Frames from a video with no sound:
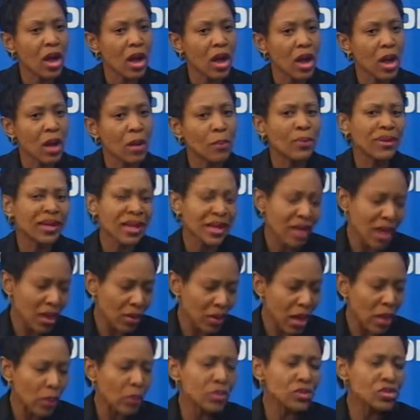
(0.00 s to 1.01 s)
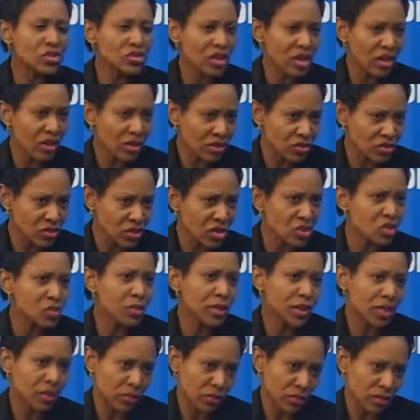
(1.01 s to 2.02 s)
But I would say it's
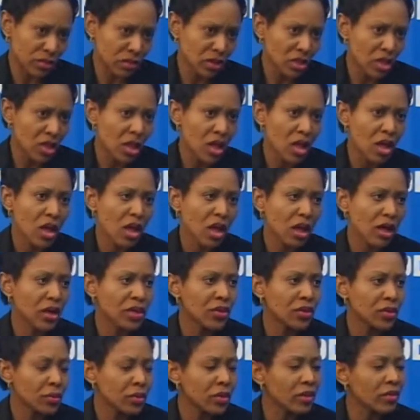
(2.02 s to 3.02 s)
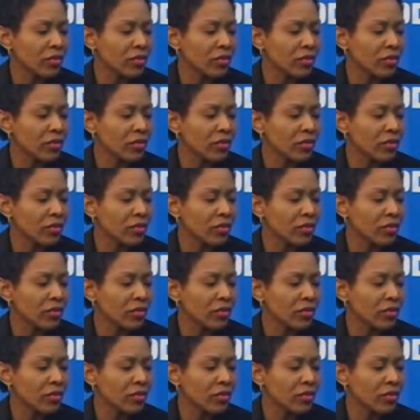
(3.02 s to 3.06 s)
minimal. Okay.